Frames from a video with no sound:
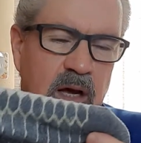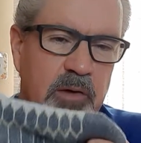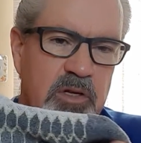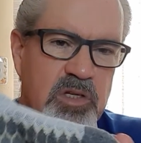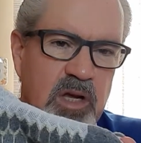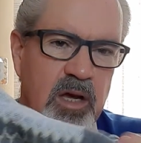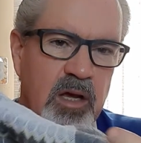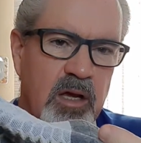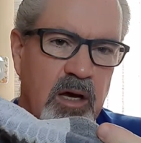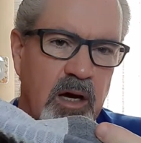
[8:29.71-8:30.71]
I would
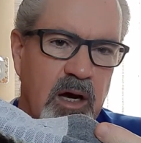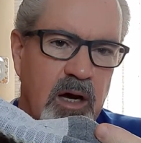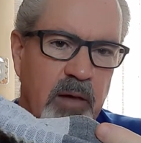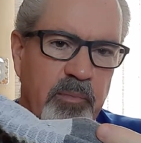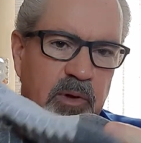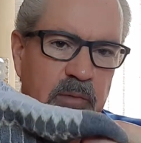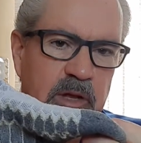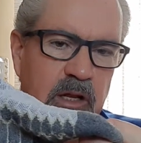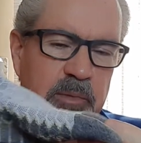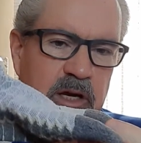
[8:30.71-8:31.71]
say, a couple of
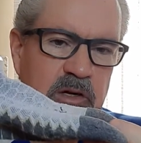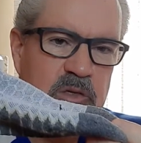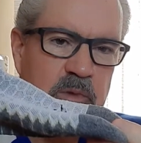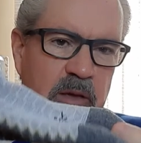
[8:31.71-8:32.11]
millimeters